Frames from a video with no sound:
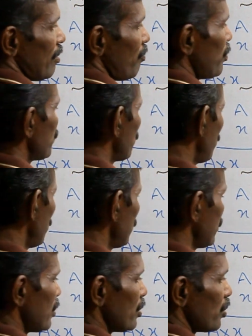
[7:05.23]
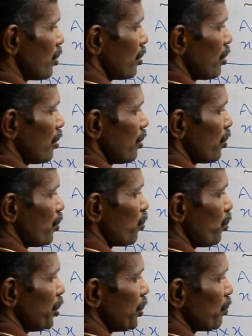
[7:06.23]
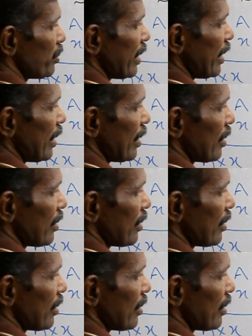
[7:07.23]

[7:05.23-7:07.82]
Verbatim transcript: First, two into three.